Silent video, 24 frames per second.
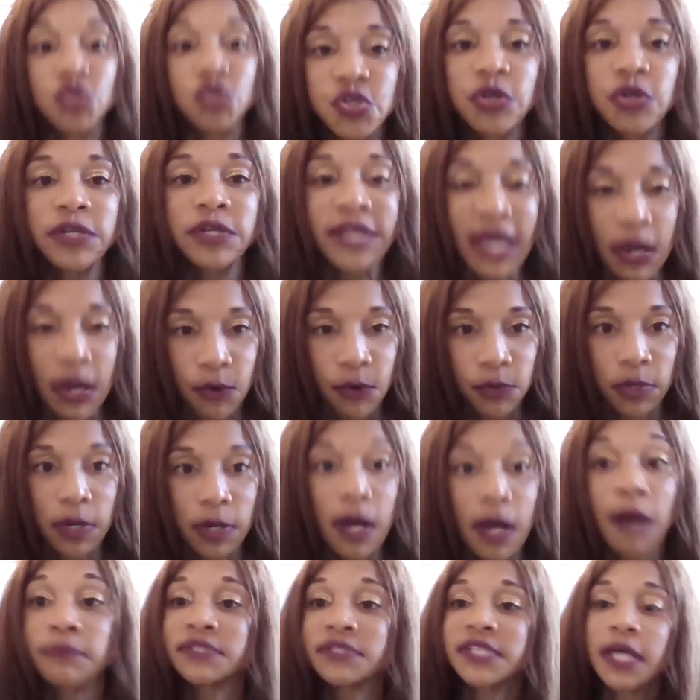should counter.
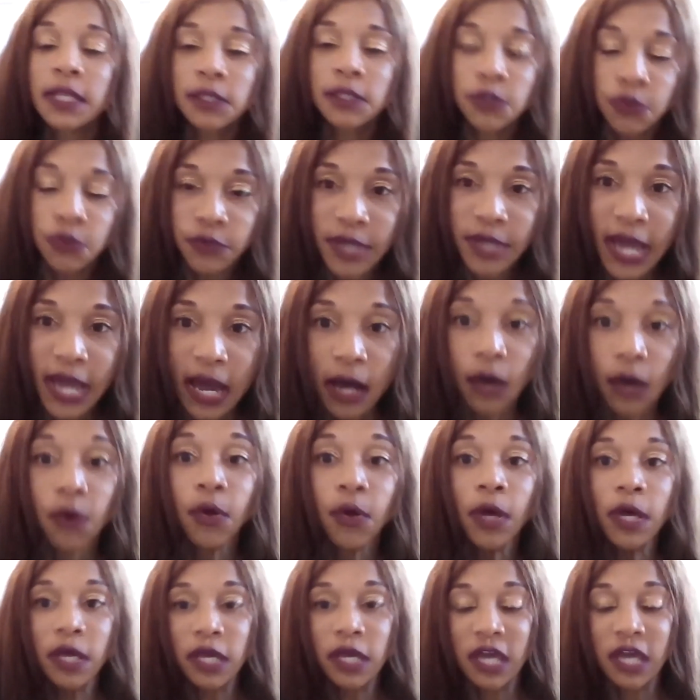I'm telling you now,
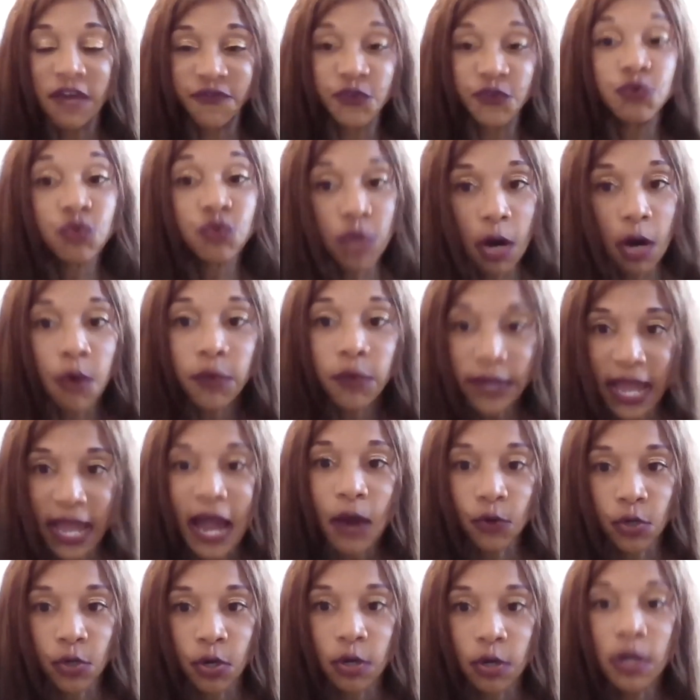if you don't
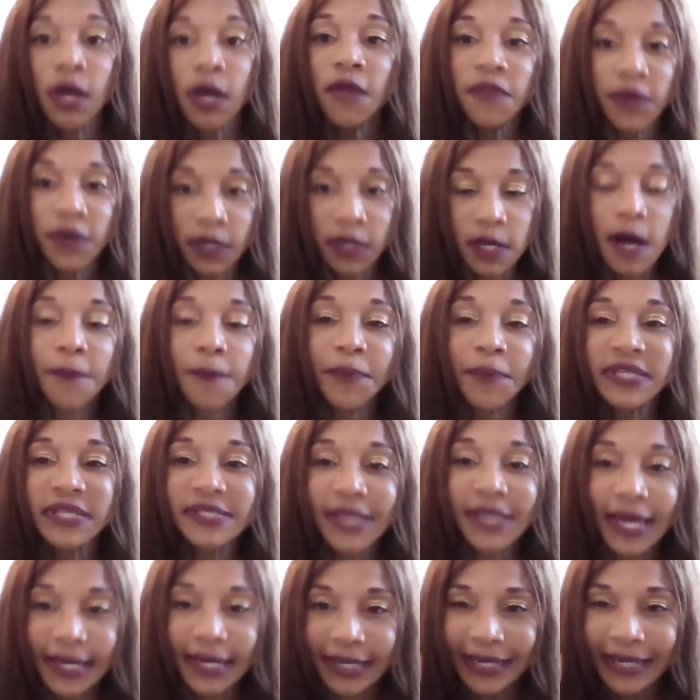counter, the company's
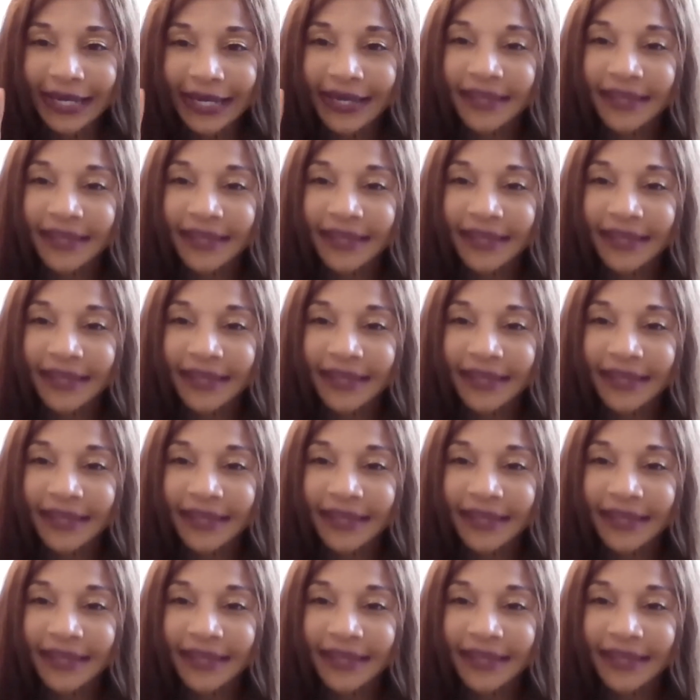like,